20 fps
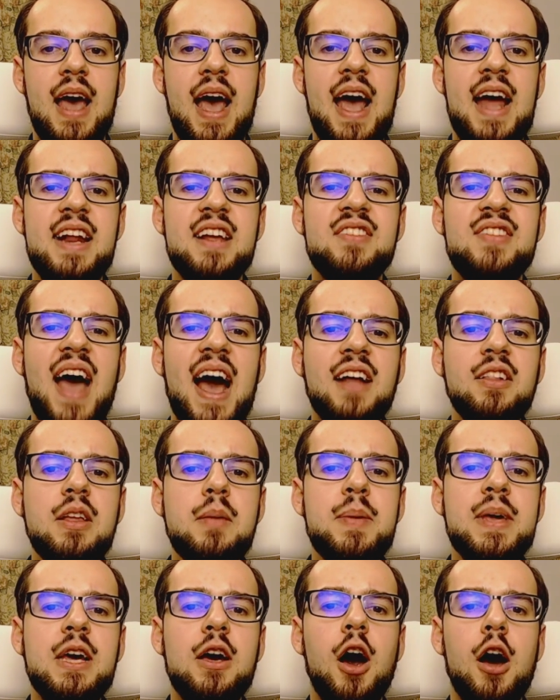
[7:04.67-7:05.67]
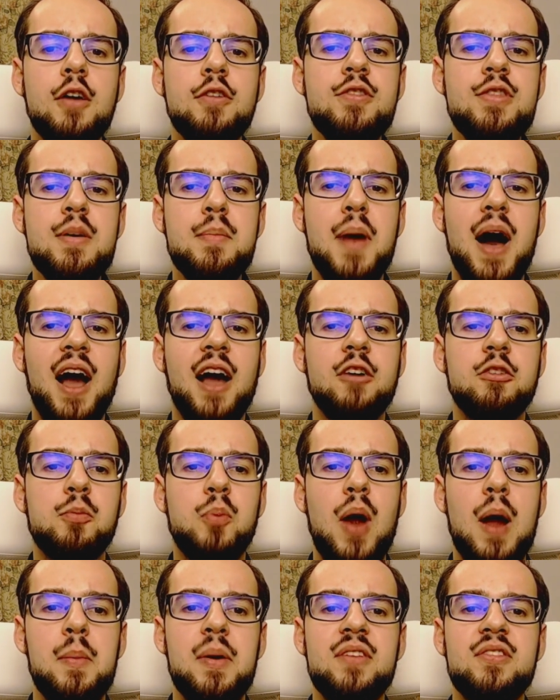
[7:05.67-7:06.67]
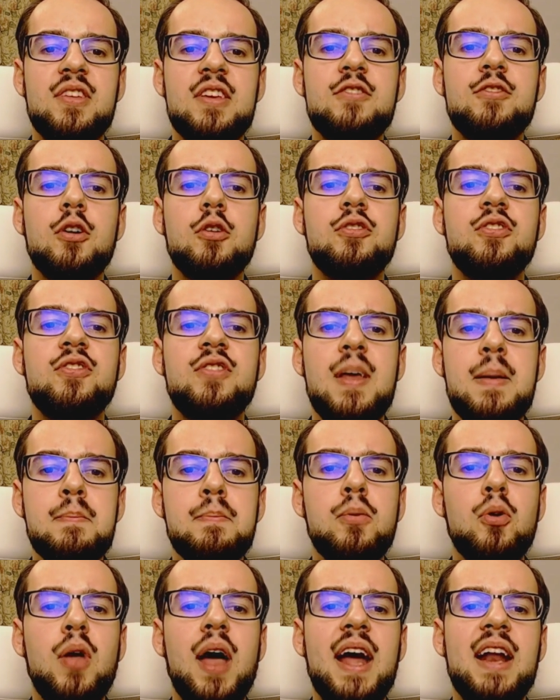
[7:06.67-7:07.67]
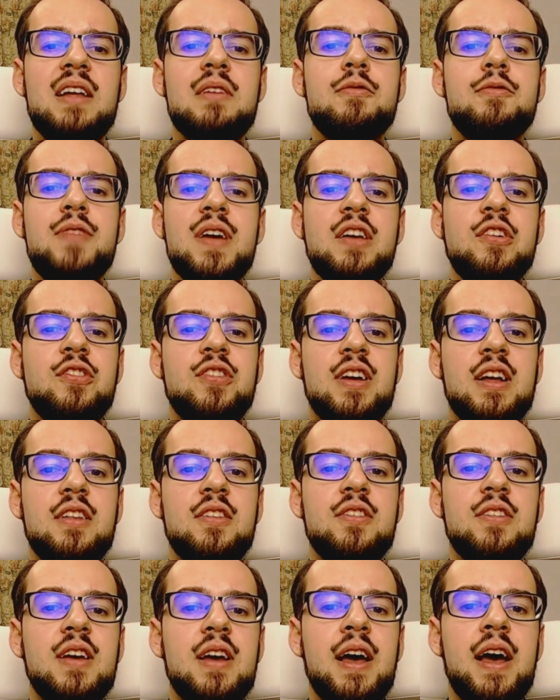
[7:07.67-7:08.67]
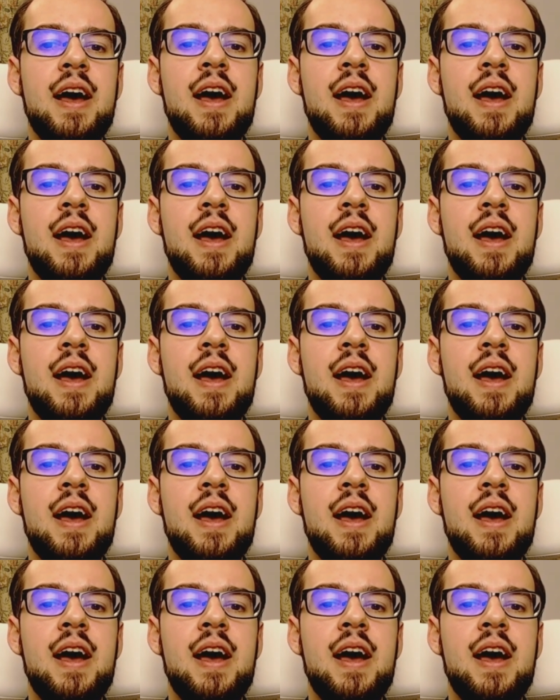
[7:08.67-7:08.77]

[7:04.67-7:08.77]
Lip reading: And exactly because the manga's premise is so simple and efficient,